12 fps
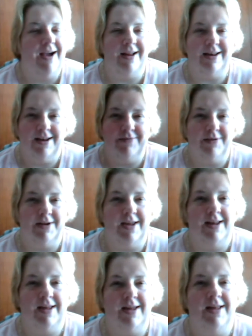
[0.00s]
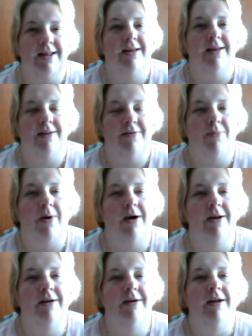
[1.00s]
I never get in enough
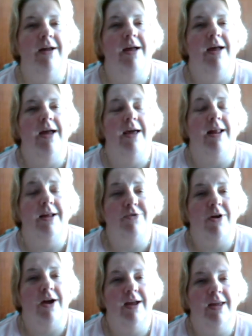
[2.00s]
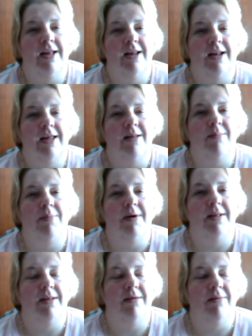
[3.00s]
water, and I try and get it in,
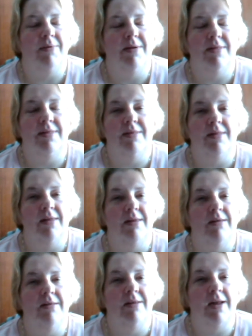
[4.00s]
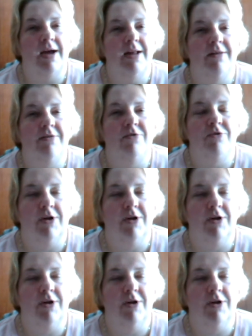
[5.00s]
but with not